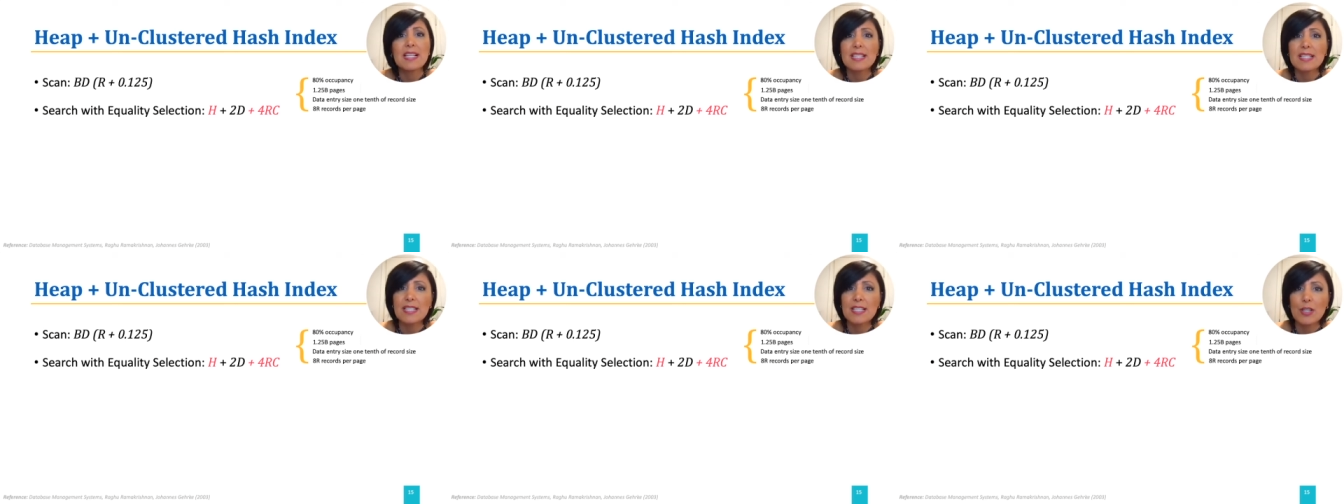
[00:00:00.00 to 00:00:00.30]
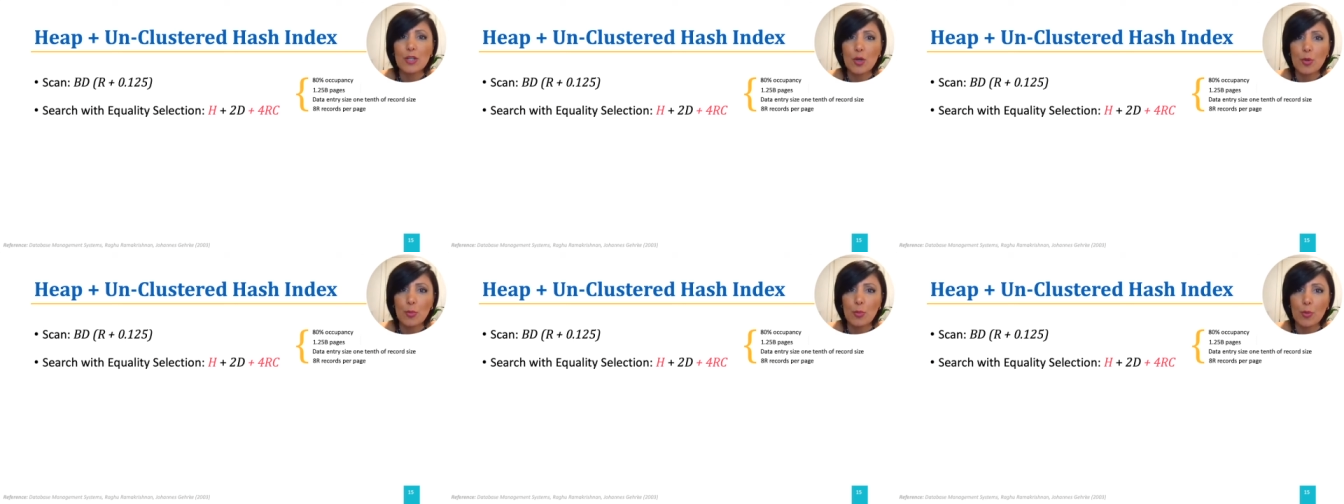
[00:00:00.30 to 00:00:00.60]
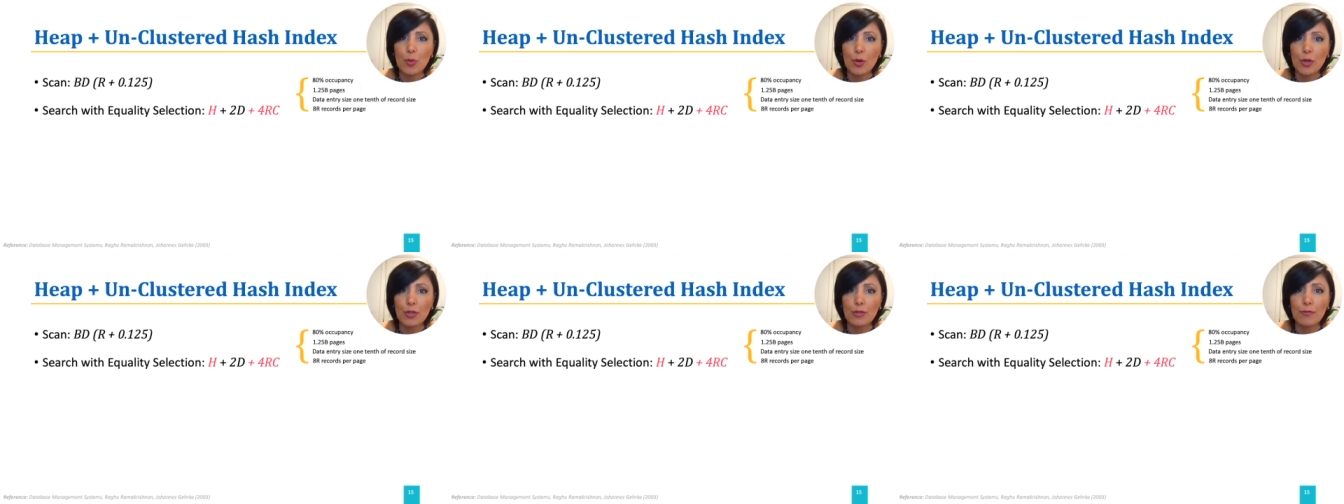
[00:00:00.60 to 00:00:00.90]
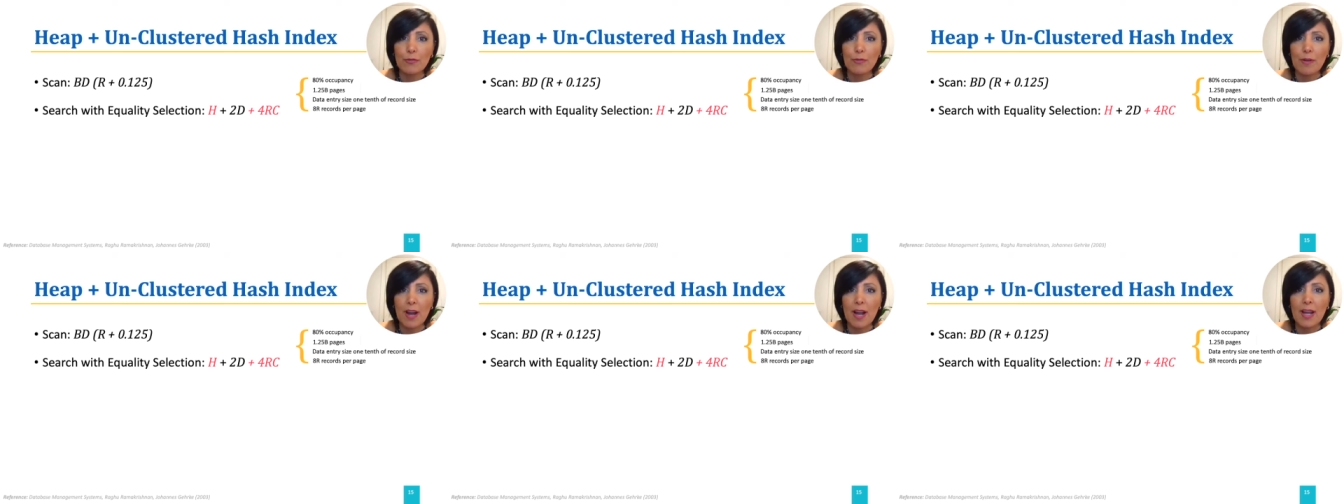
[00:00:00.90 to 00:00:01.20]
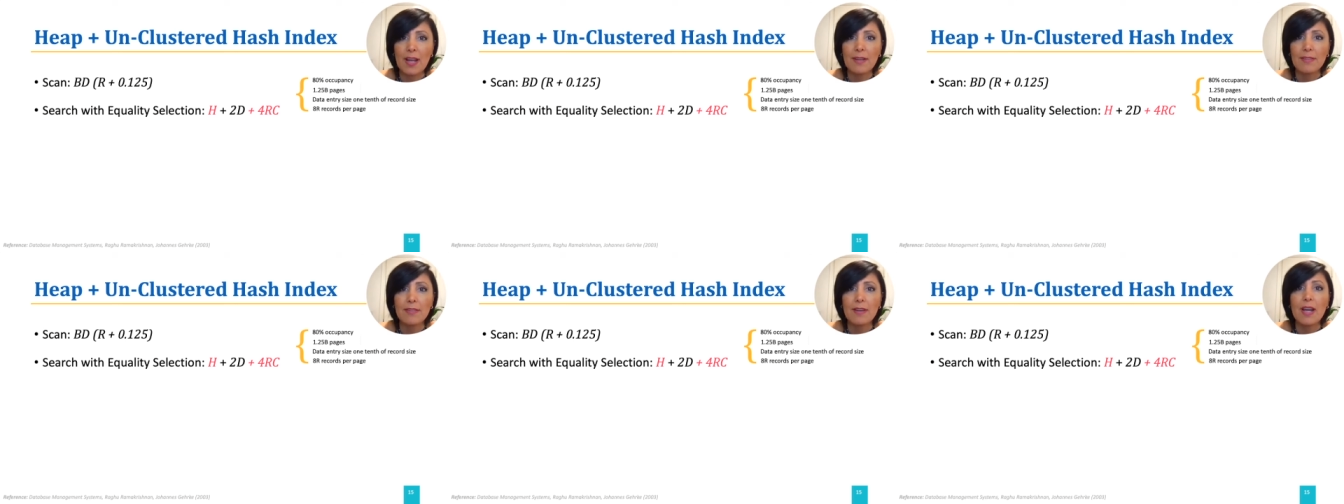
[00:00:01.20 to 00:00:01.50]

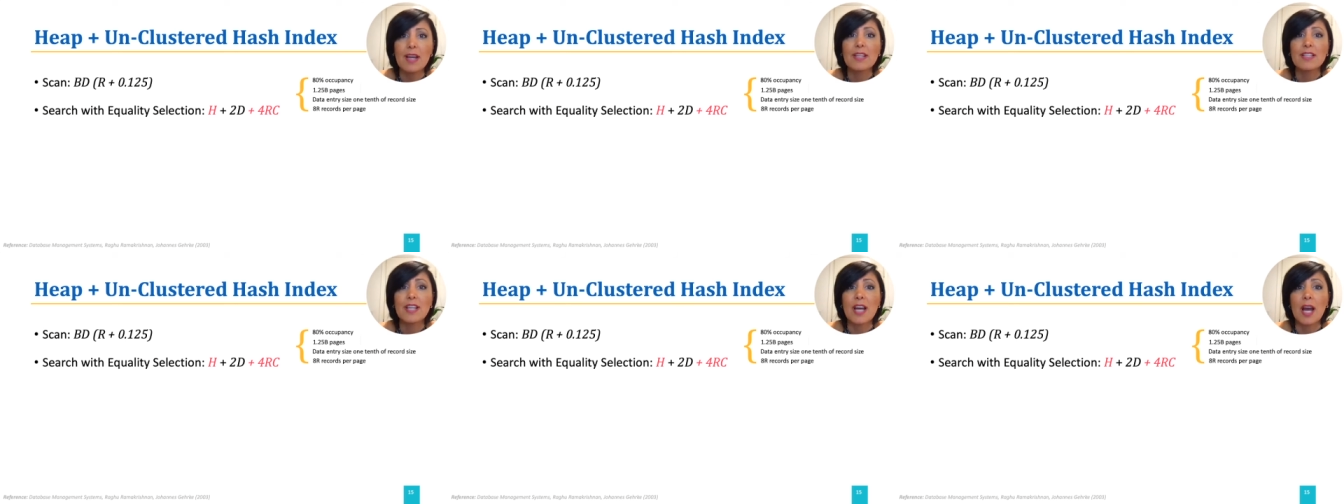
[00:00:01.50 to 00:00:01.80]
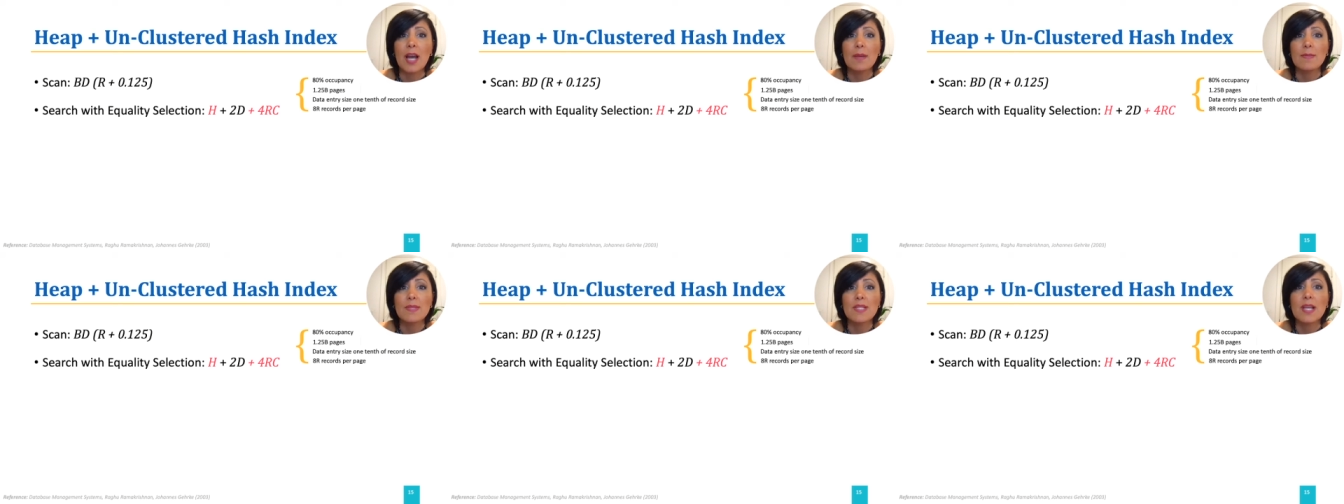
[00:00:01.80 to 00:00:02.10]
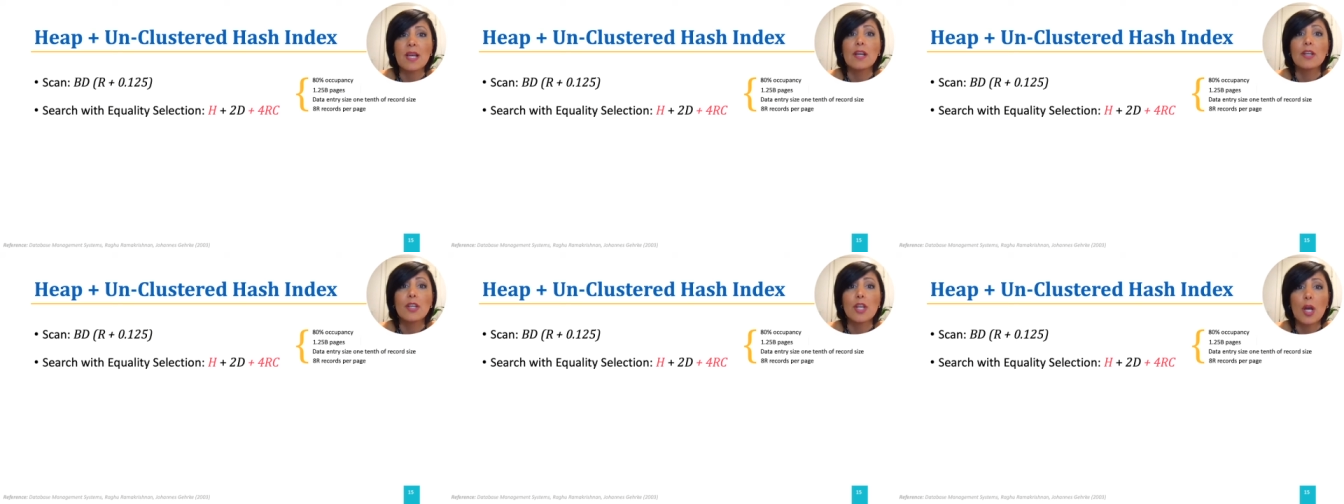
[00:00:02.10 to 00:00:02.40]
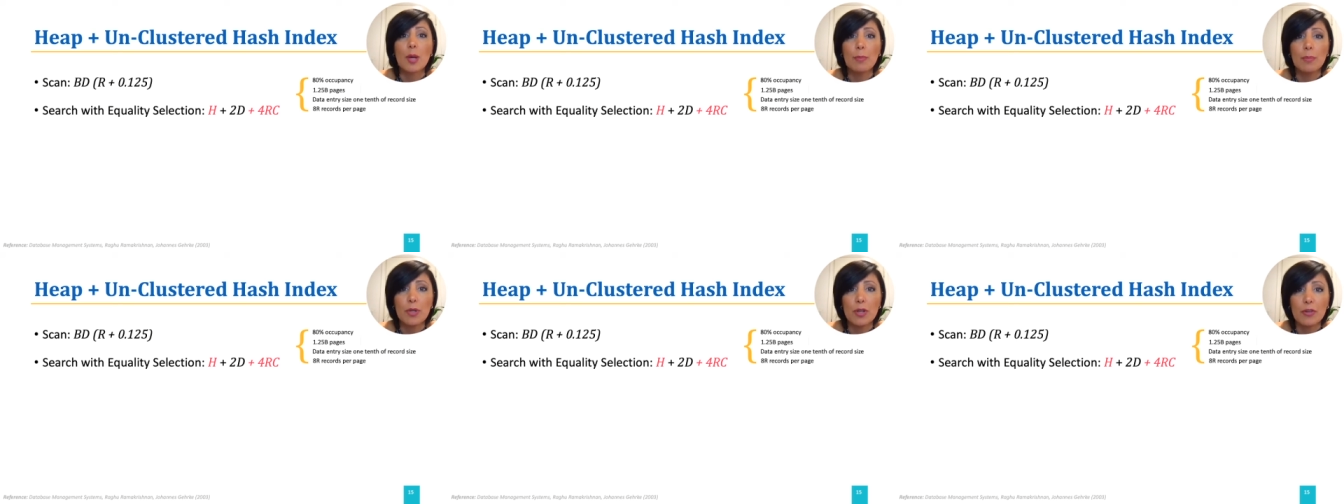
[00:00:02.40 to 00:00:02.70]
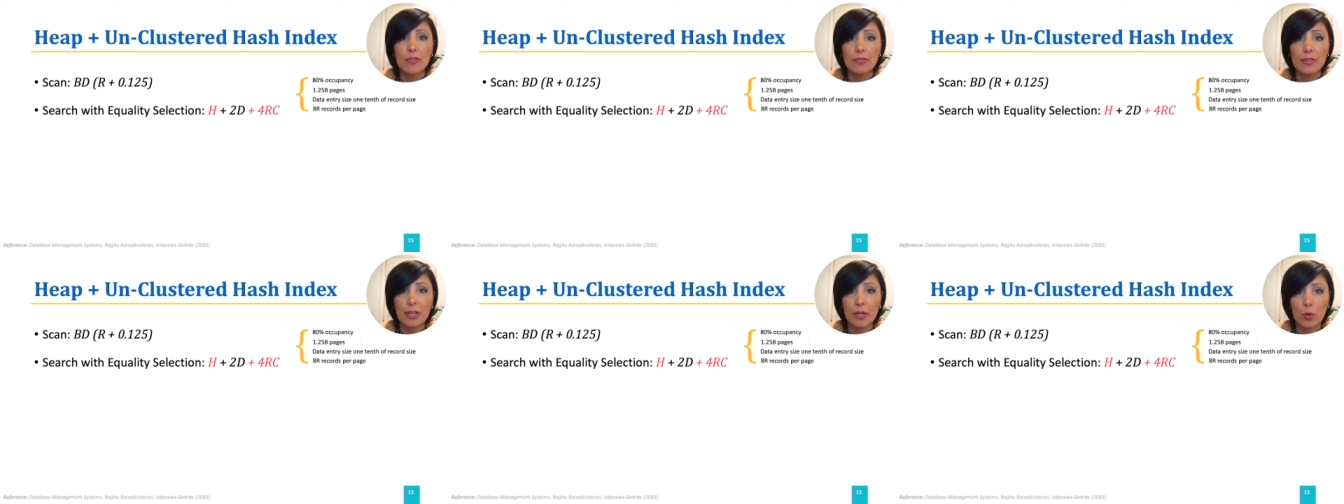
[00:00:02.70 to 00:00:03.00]
0.5 times number
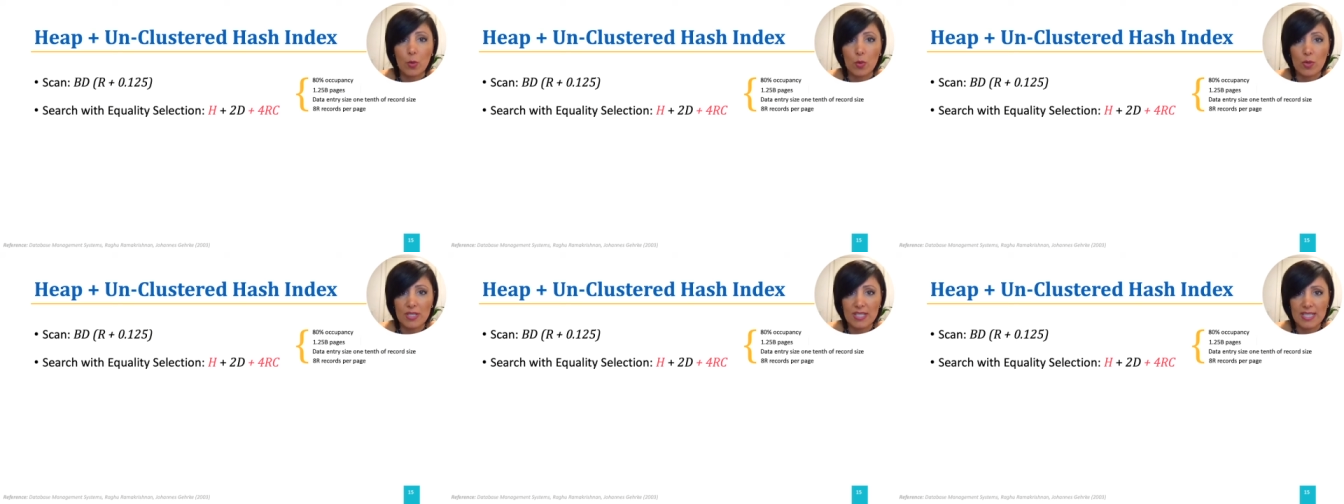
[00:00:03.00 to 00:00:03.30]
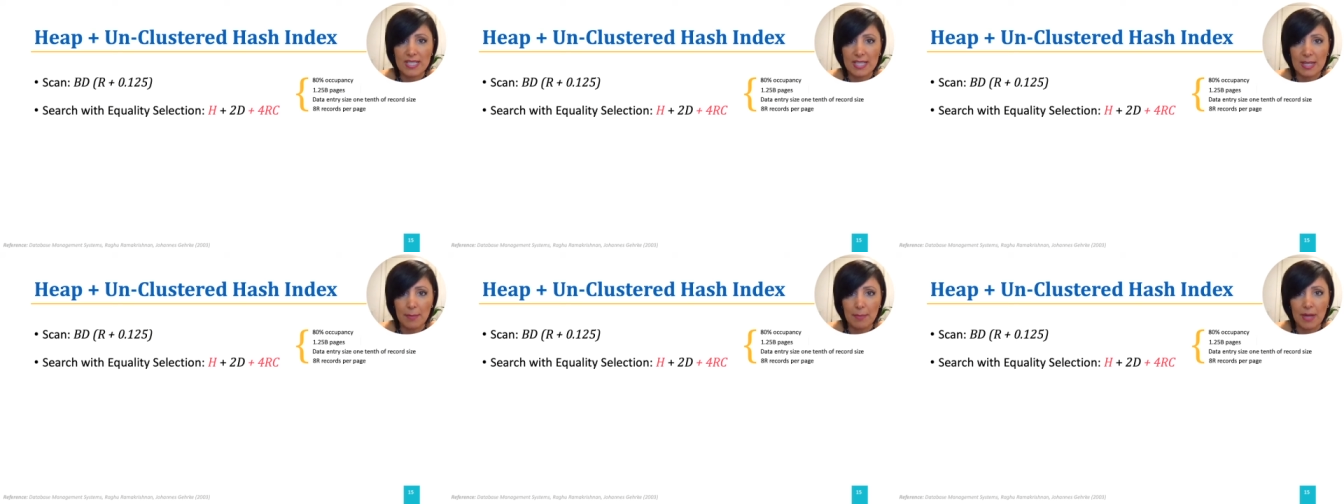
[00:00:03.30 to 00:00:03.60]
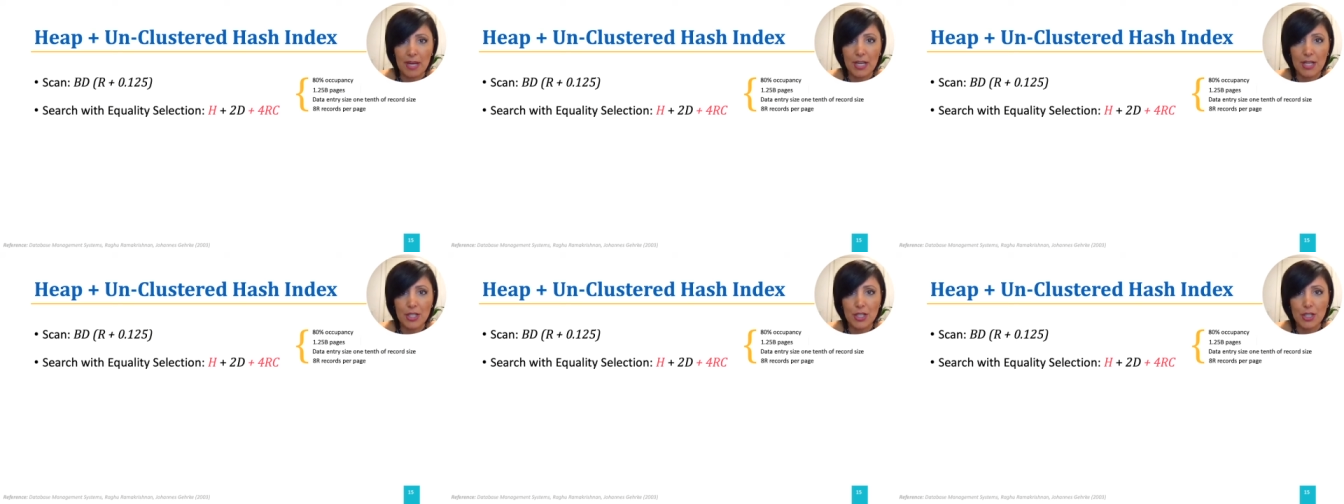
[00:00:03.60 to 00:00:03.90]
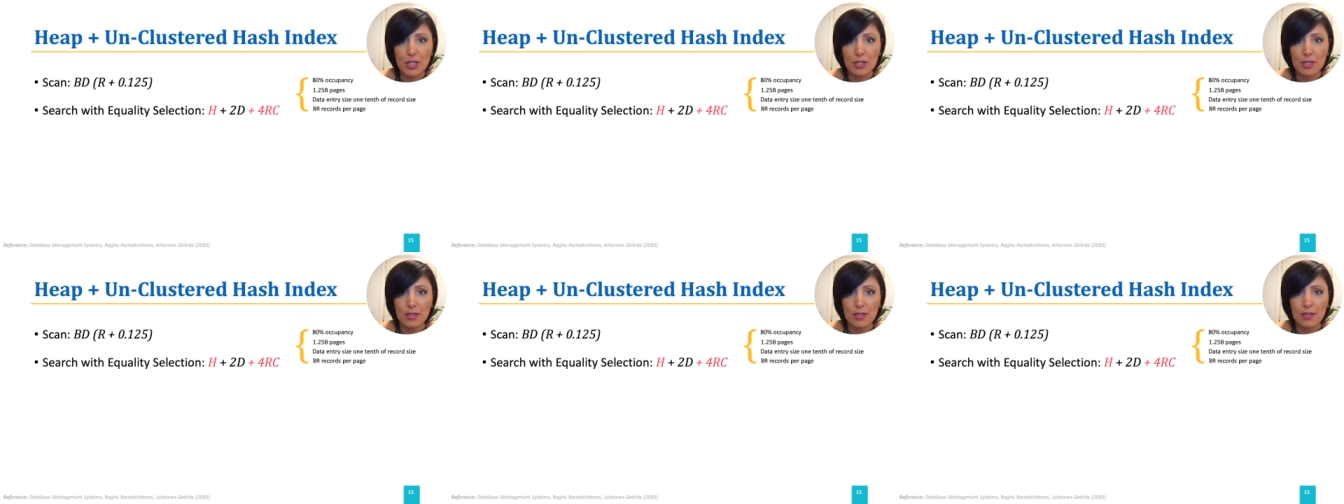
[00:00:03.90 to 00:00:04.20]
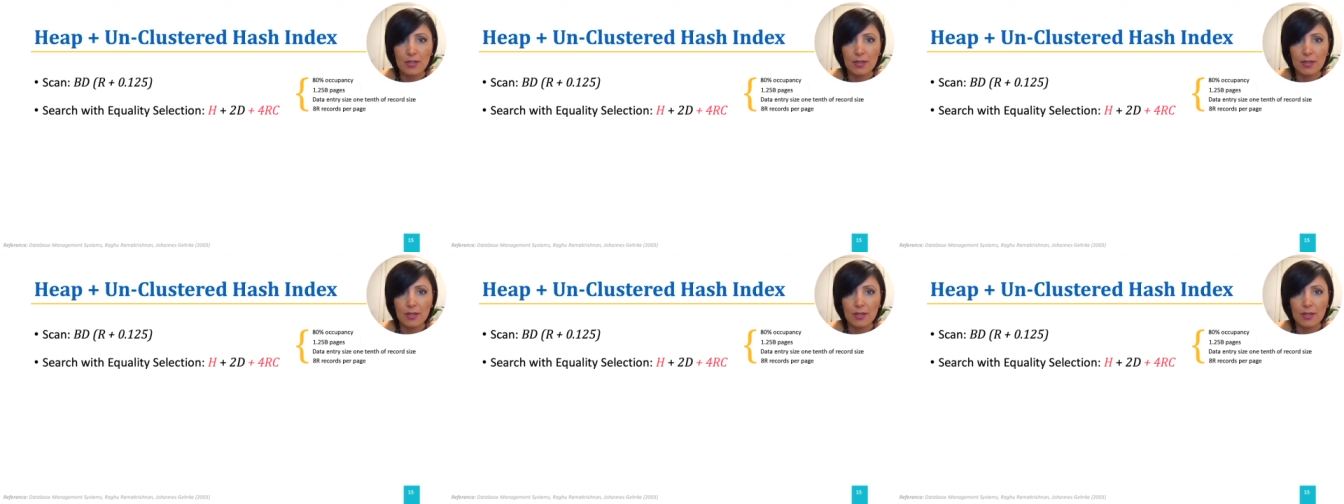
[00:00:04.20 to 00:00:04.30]
of records in a page,